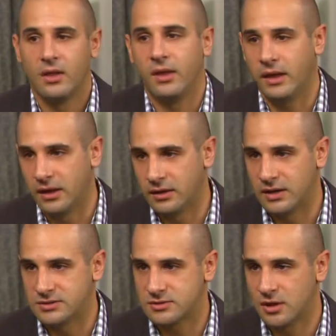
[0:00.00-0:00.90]
and
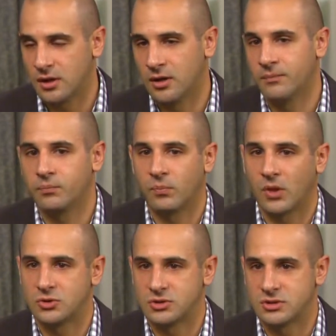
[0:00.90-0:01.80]
I saw
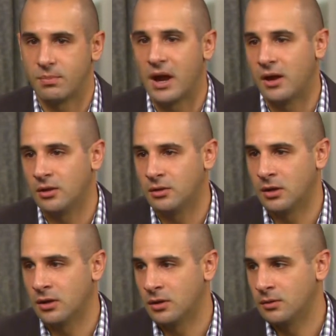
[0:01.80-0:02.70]
just a pile.
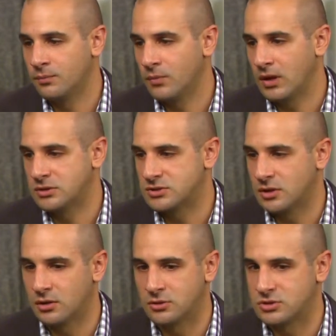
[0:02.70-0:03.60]
Uh, I
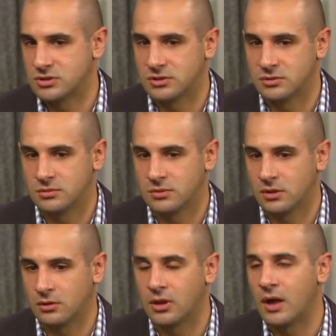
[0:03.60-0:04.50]
saw just a,
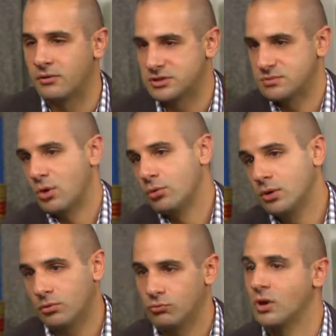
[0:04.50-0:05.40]
a, cloud of
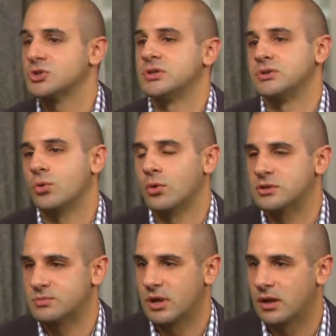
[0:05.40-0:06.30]
smoke rushing mm-hmm.
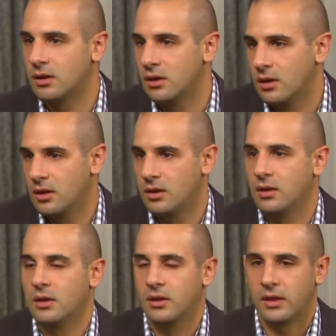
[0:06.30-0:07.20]
towards me, mm-hmm.
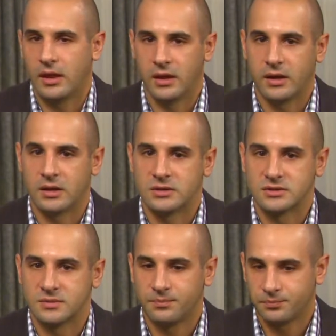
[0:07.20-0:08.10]

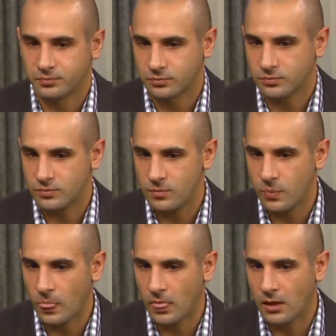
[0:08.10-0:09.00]
and
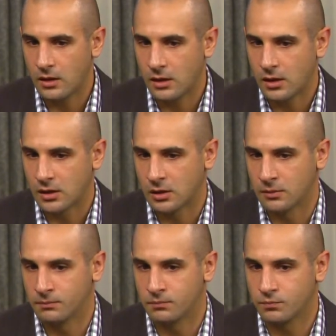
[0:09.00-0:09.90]
um,